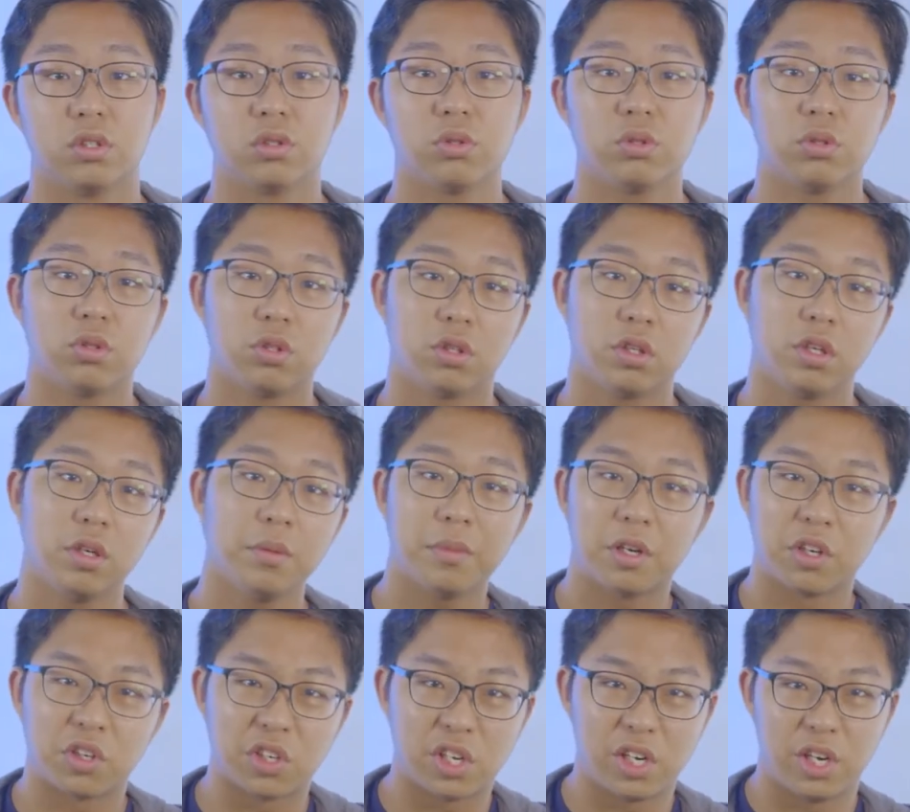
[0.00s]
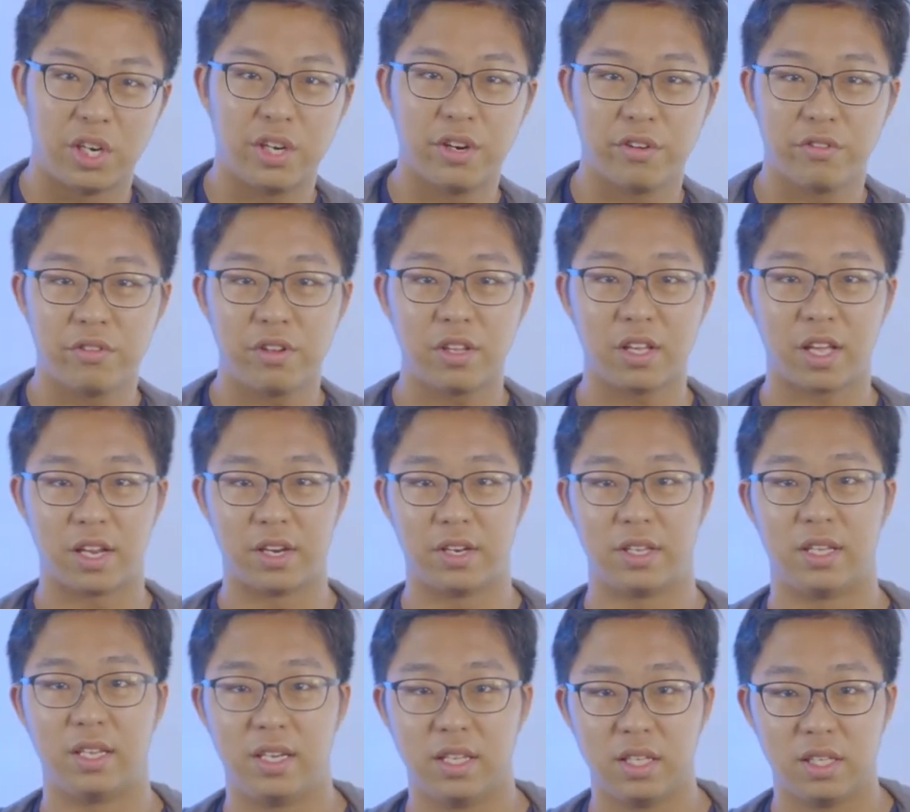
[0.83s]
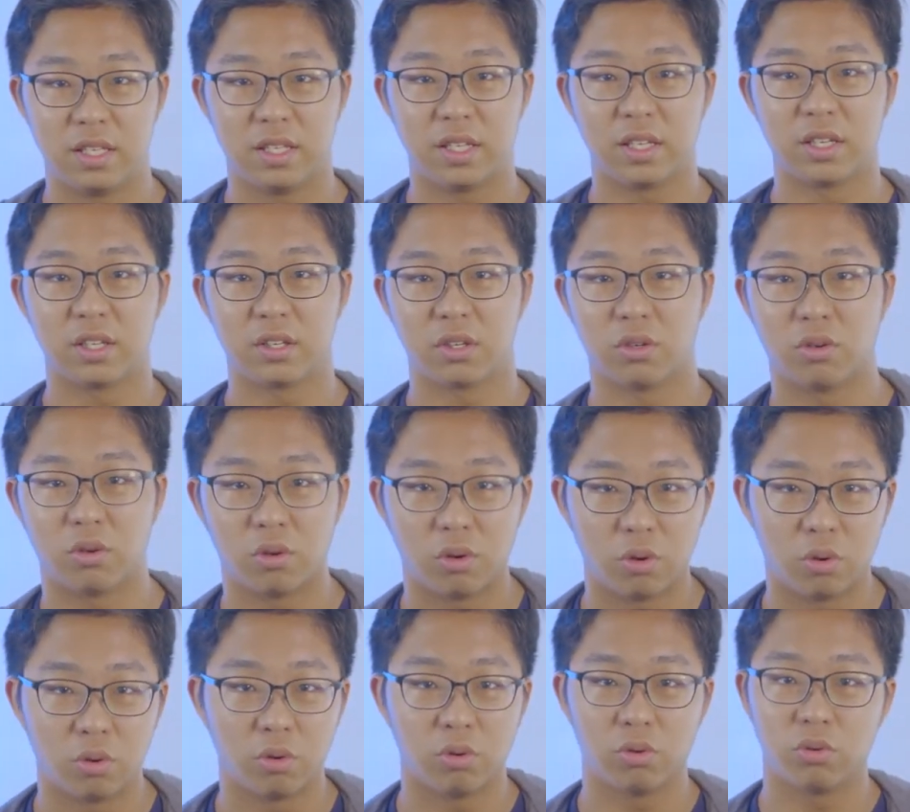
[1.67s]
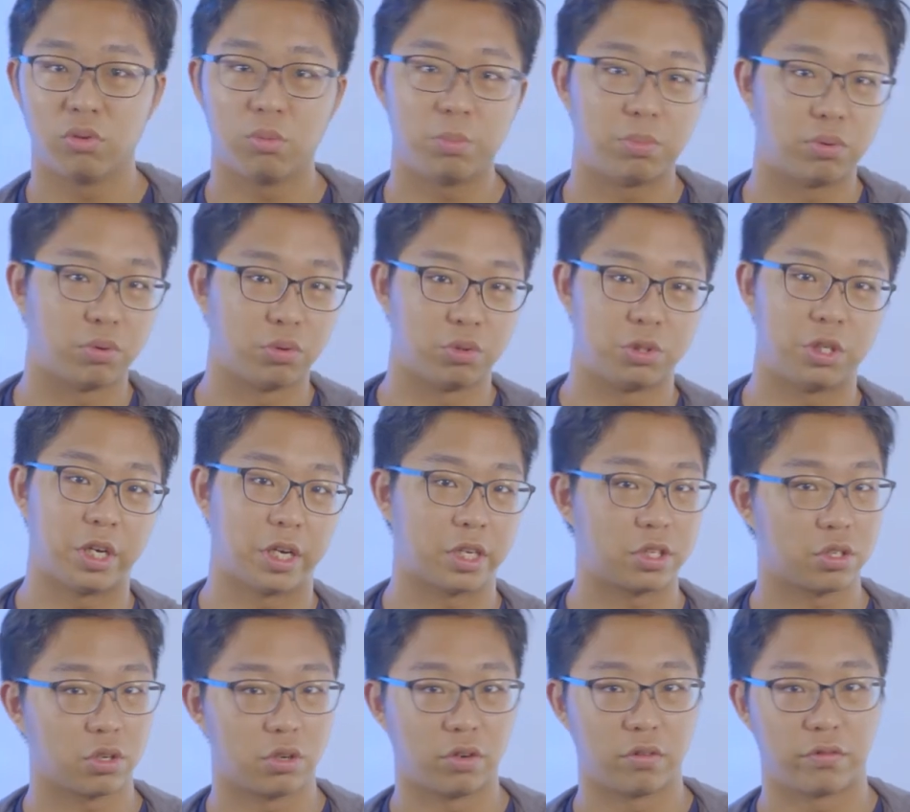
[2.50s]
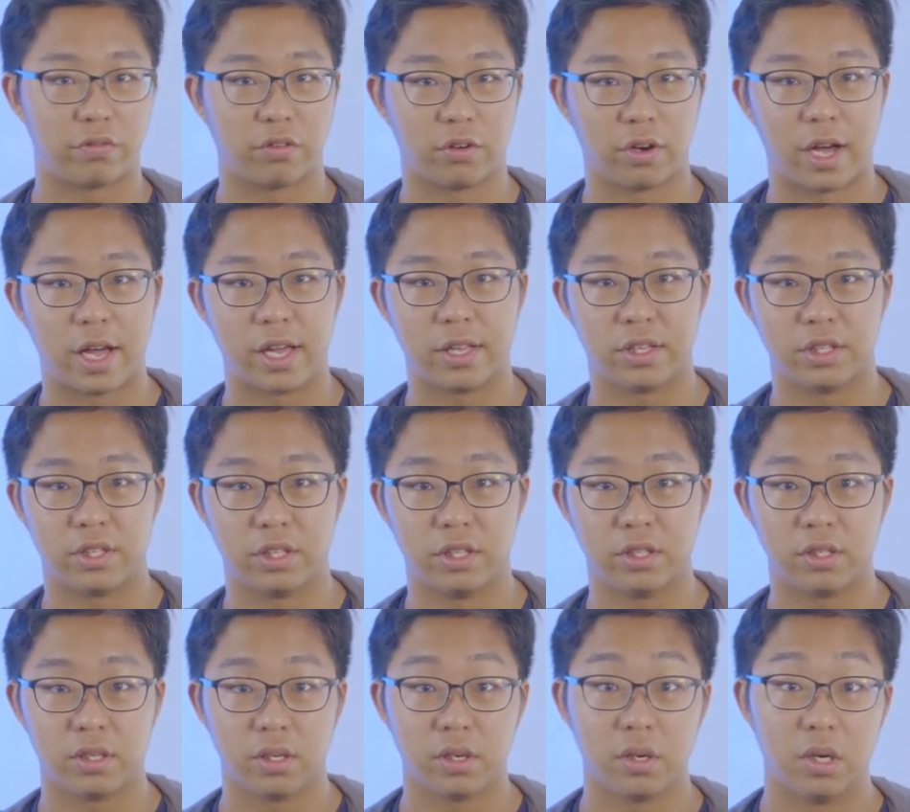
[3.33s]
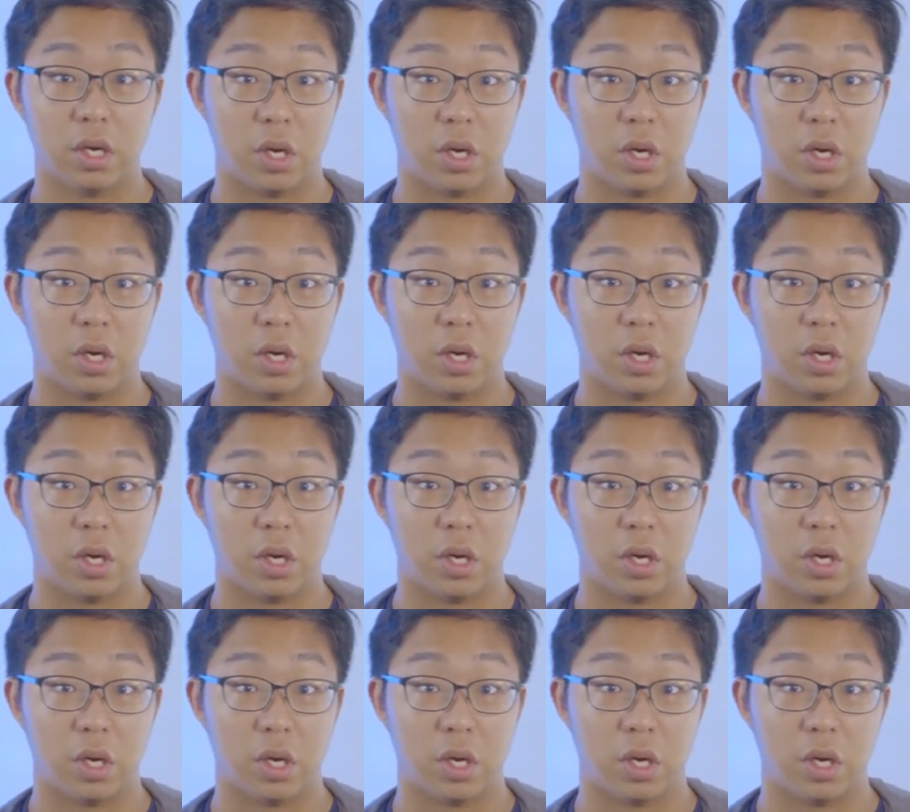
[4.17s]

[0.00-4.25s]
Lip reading: So talking about clearing and deleting old projects off your hard disk,